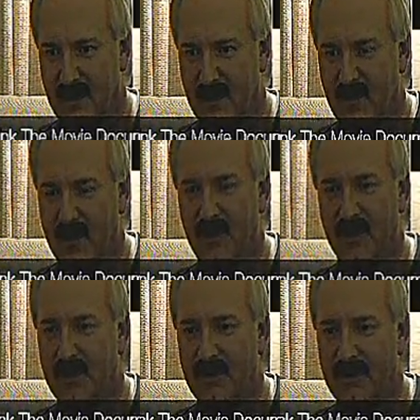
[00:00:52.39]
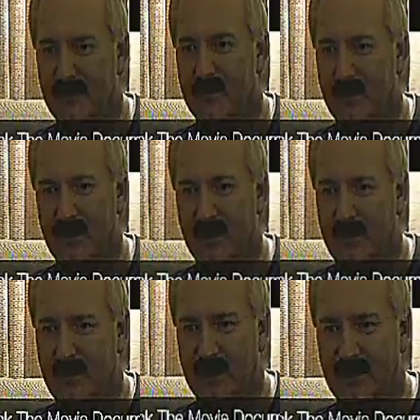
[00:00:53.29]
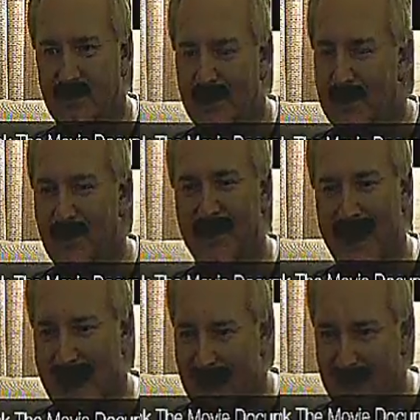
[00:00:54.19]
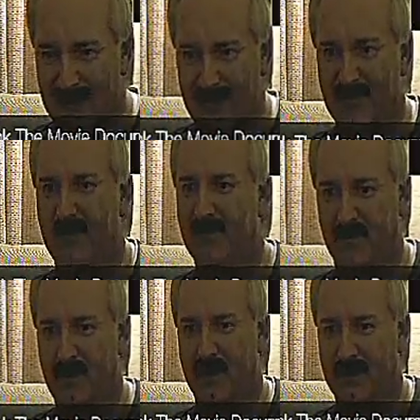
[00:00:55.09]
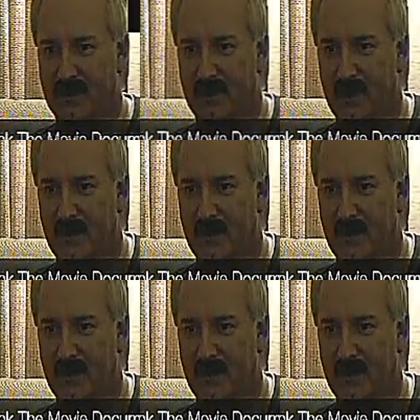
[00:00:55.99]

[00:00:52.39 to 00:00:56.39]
I mean, we produced the book because people asked for it.